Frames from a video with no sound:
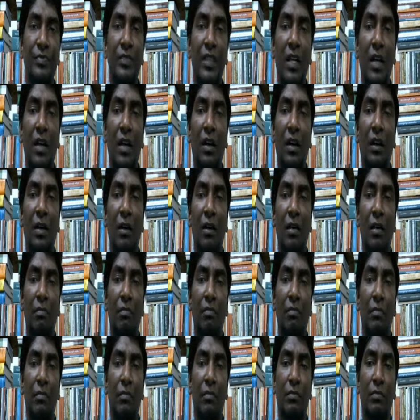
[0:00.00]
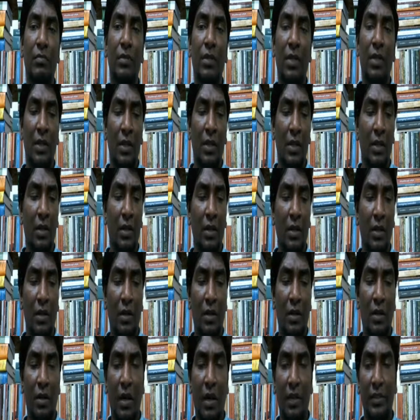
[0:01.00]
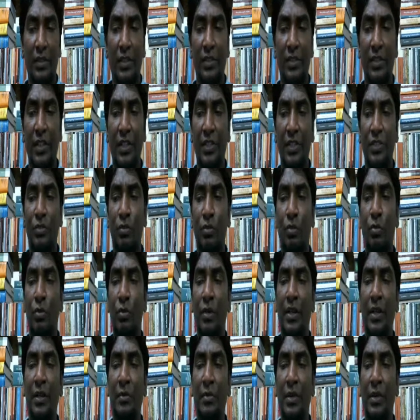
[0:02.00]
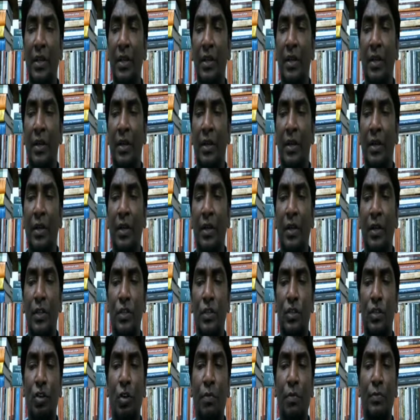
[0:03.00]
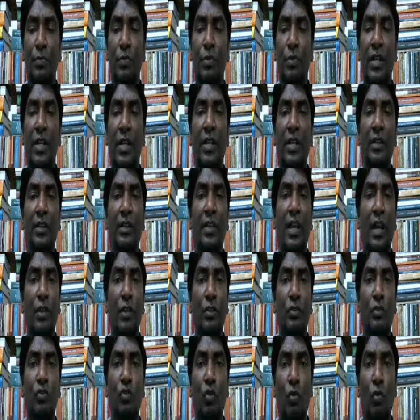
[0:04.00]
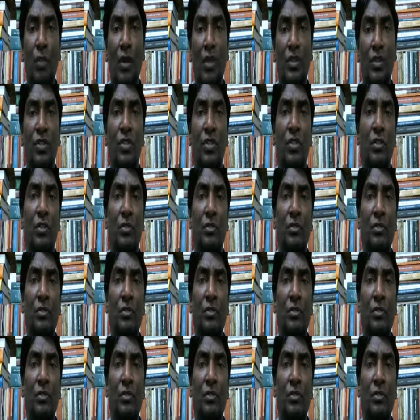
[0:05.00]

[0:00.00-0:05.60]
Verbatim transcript: um, um, uh, other things so let me uh, stop today thank you so much